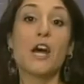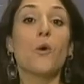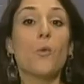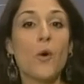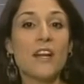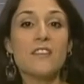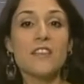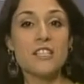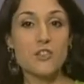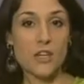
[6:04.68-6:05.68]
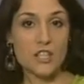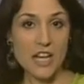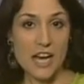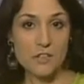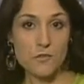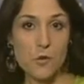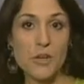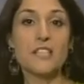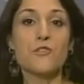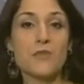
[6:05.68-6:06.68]
One thing to watch out for
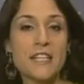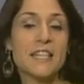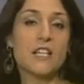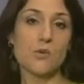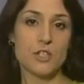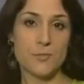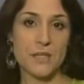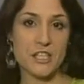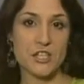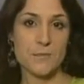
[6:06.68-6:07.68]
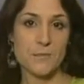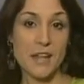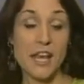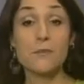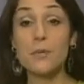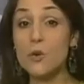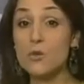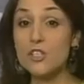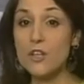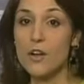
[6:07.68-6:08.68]
is reading your speech.
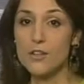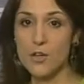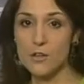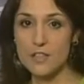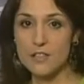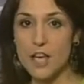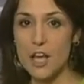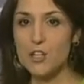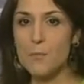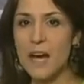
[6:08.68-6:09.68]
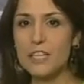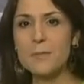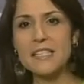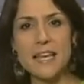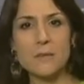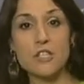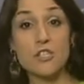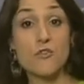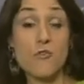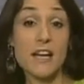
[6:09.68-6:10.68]
Because you are nervous, you might be tempted
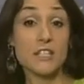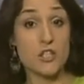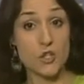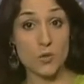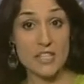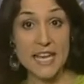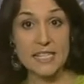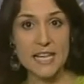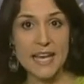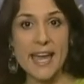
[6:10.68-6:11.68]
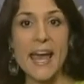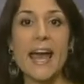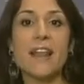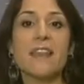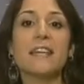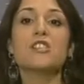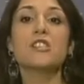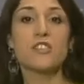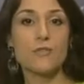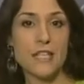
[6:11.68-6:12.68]
to write a short essay and then
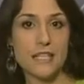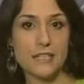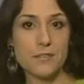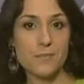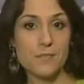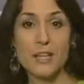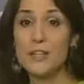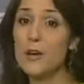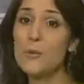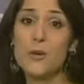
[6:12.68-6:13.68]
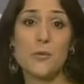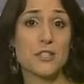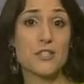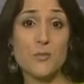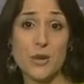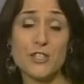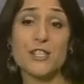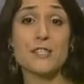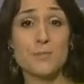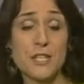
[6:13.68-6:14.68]
just read it. No one wants to watch a
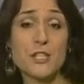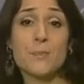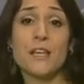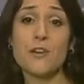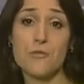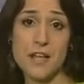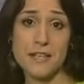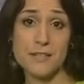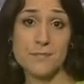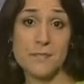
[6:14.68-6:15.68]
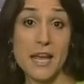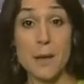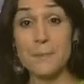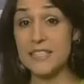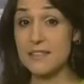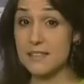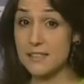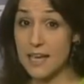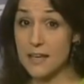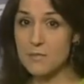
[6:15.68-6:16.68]
speech being read. But at the
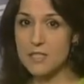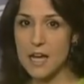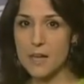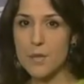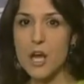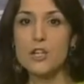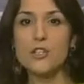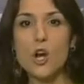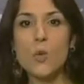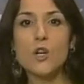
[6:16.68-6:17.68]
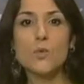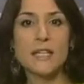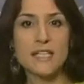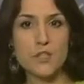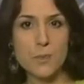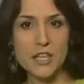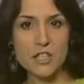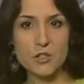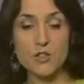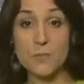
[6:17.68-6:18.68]
same time, no one will expect
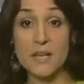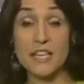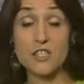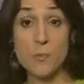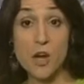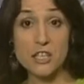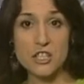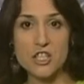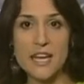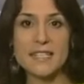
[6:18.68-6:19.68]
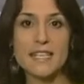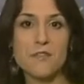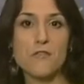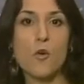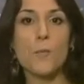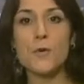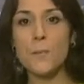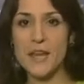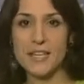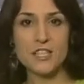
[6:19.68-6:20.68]
you to be as polished as if for a
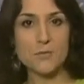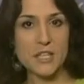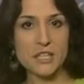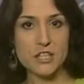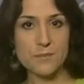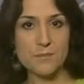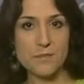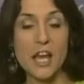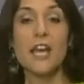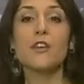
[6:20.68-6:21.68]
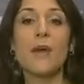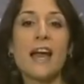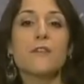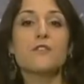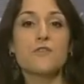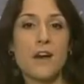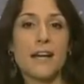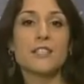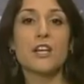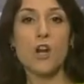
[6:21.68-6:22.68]
prepared speech. You have to
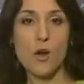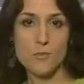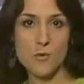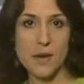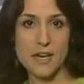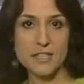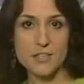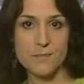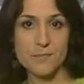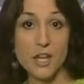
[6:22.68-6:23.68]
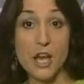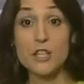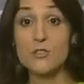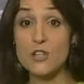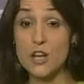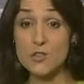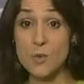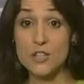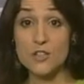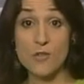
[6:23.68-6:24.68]
find a compromise. You don't
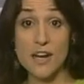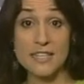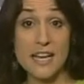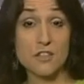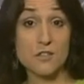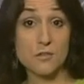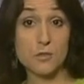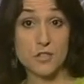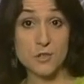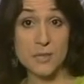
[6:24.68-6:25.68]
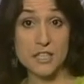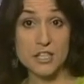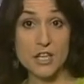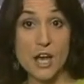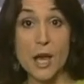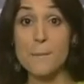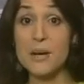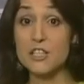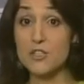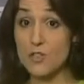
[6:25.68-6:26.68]
want to write out a full speech,
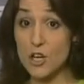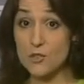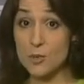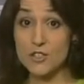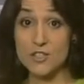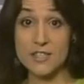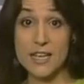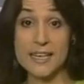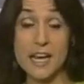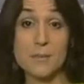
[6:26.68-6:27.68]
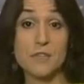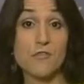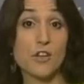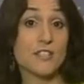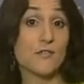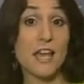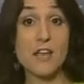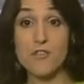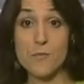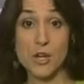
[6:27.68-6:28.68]
but you don't want to stand up in front of
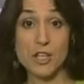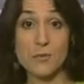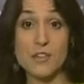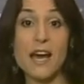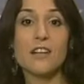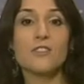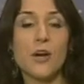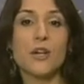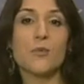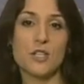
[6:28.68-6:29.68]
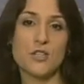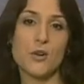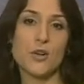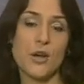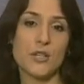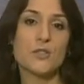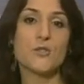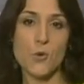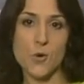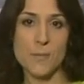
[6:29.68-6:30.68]
everybody without knowing what you are going to
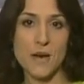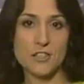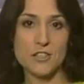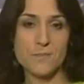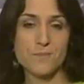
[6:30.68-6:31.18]
talk about.